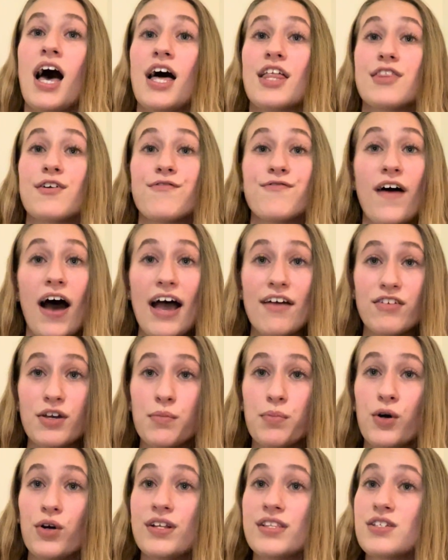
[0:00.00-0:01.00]
The 5
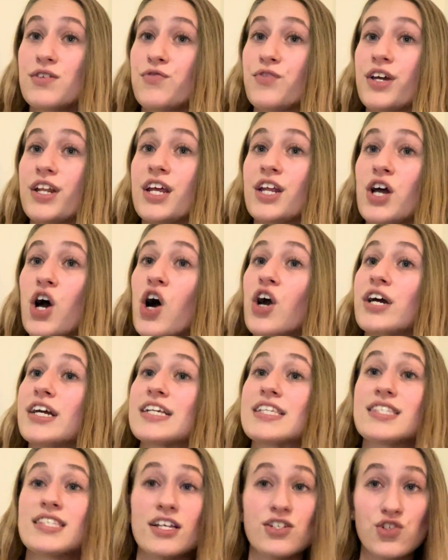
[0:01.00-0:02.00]
components of reading are
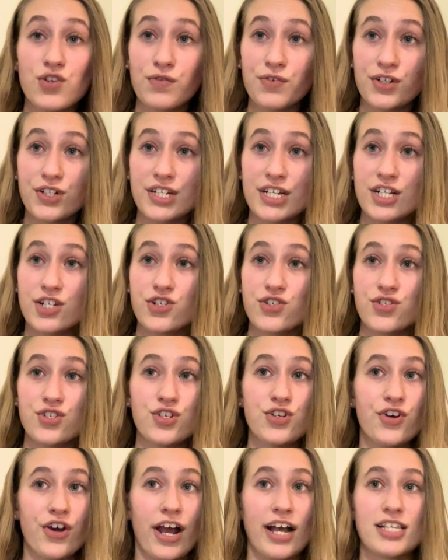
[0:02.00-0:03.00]
essential for teachers to
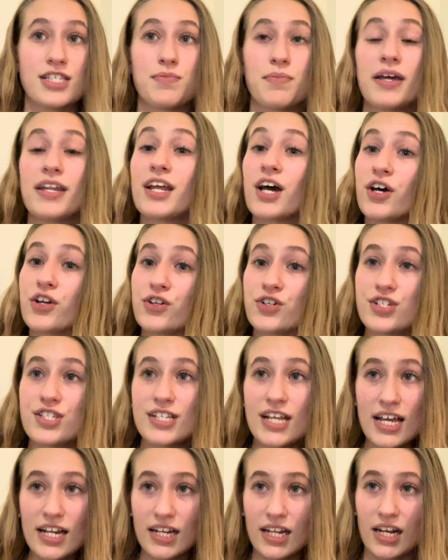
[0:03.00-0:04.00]
grasp an
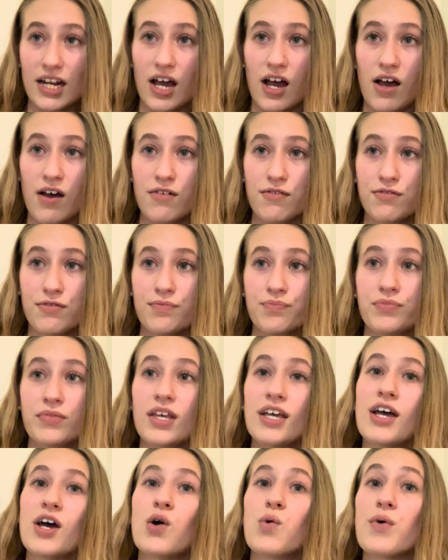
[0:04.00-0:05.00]
understanding of.
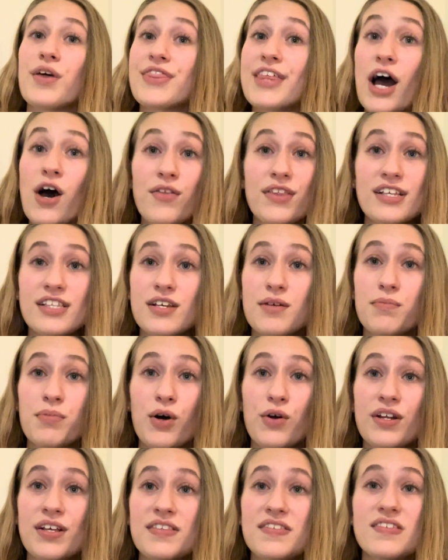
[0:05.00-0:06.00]
Without these
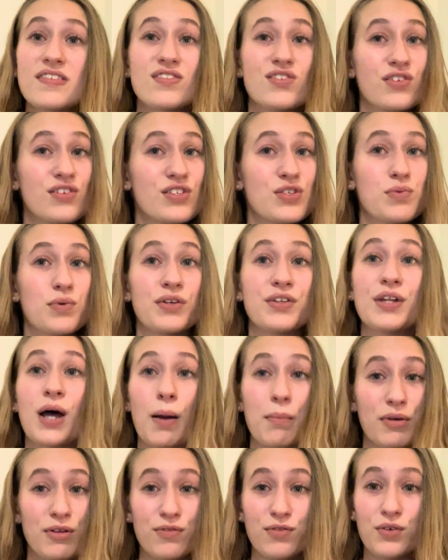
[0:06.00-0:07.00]
components, students will not
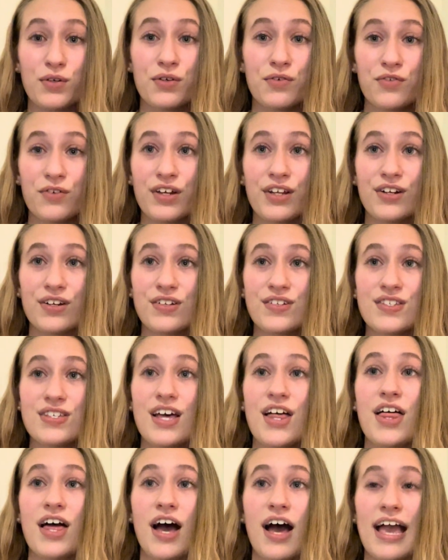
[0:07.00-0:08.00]
be fluent readers.
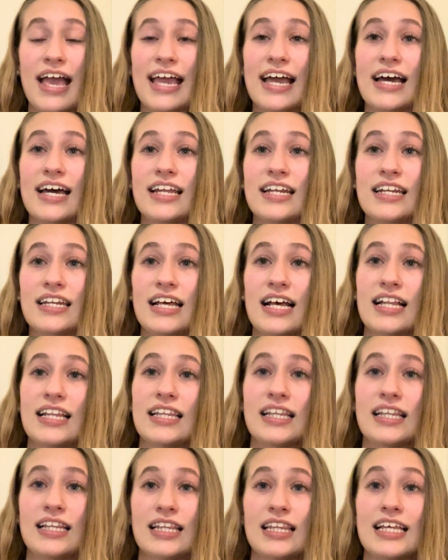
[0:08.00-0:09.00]
And
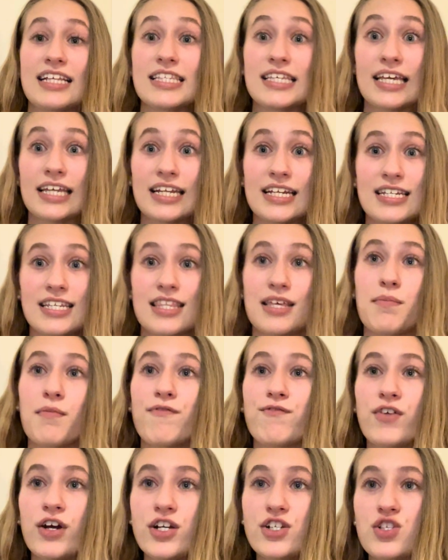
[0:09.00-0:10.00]
let's get into them.
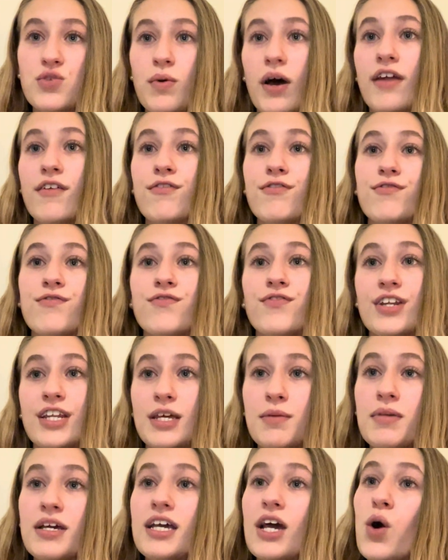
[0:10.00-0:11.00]
First one,
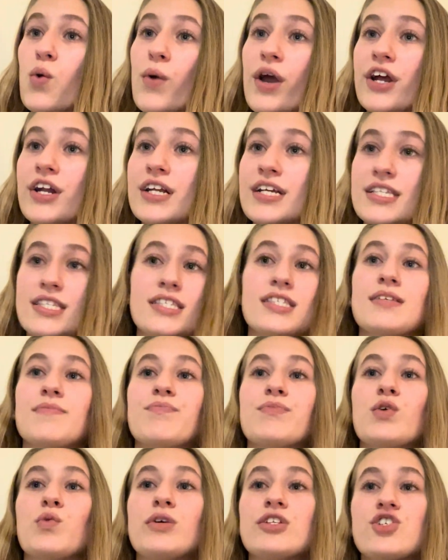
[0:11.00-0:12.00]
phonemic awareness,
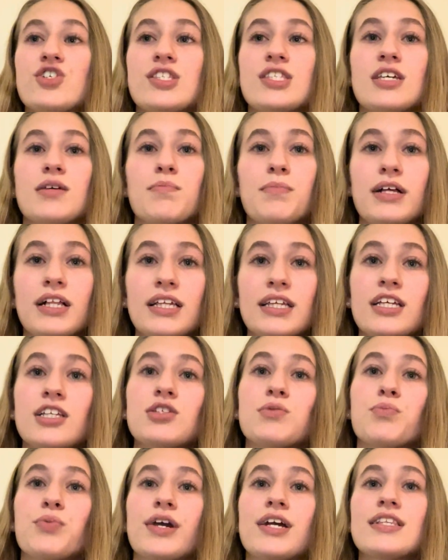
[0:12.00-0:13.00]
which is the ability to
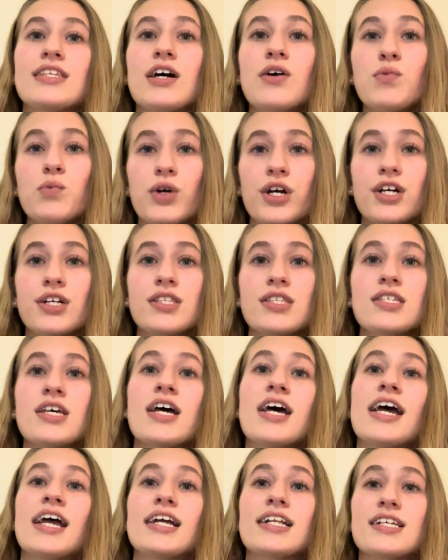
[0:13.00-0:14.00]
break down words
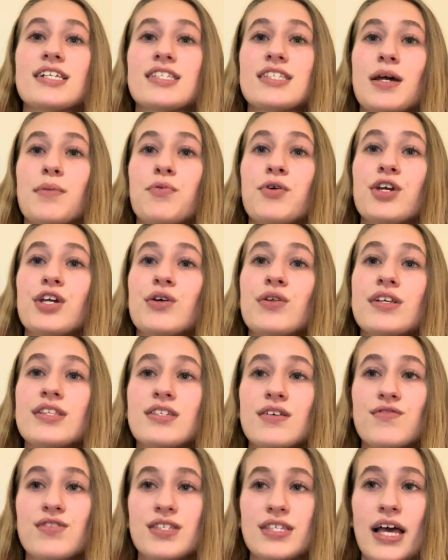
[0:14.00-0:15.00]
into separate units
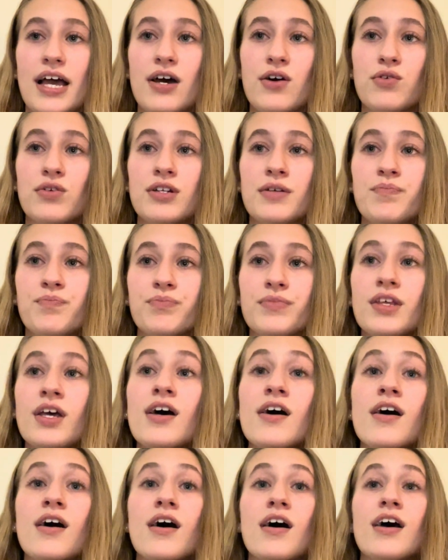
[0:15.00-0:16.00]
of sound.
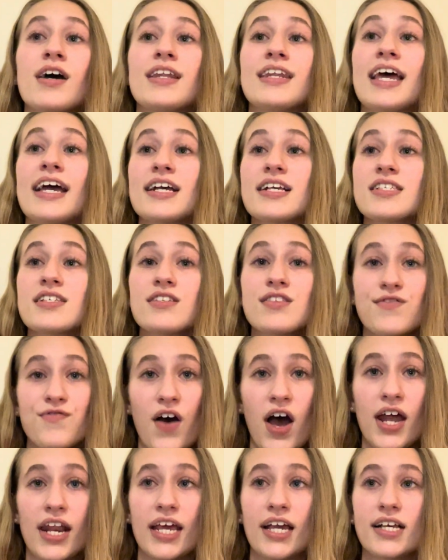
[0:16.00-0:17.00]
Next is
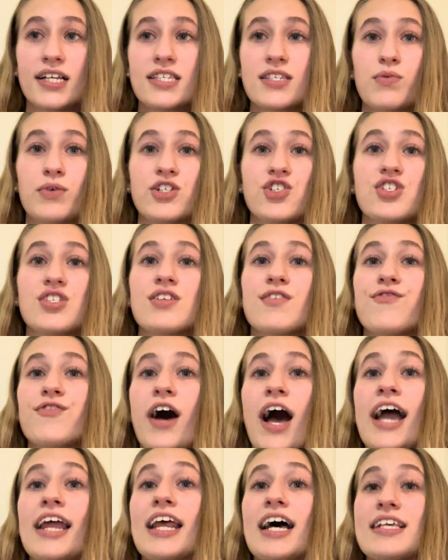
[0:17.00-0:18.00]
phonics, which is
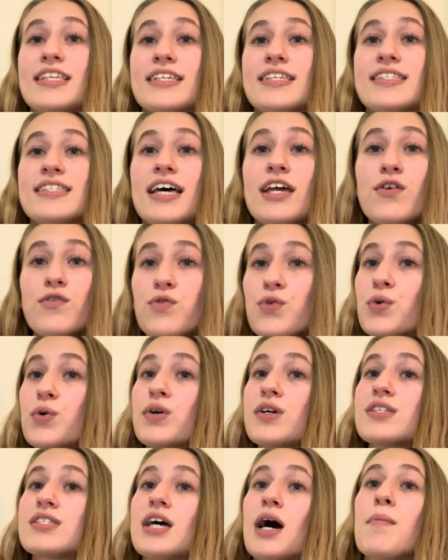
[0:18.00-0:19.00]
defined as a set of
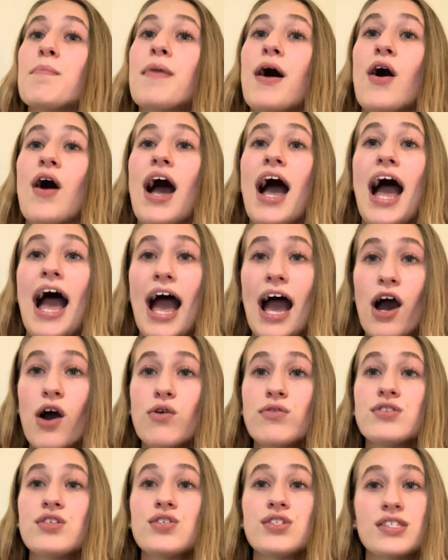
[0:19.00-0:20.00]
rules about how
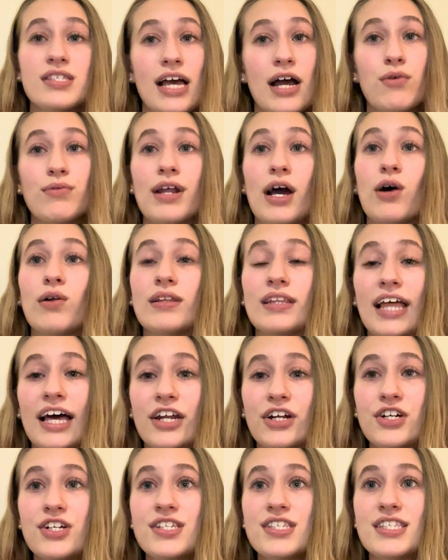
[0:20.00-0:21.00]
to sound out
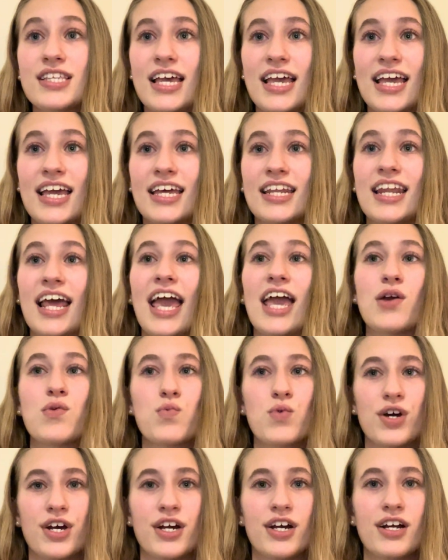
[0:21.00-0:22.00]
letters in a
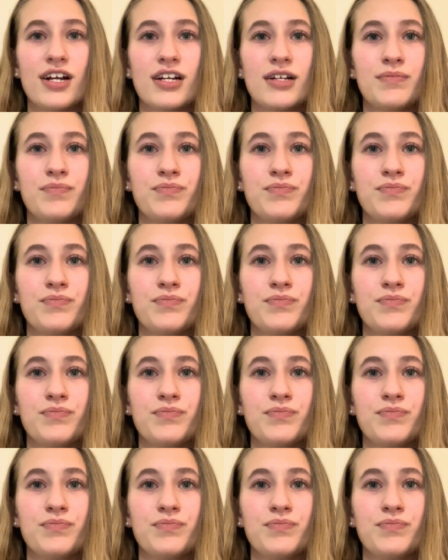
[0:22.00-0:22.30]
word.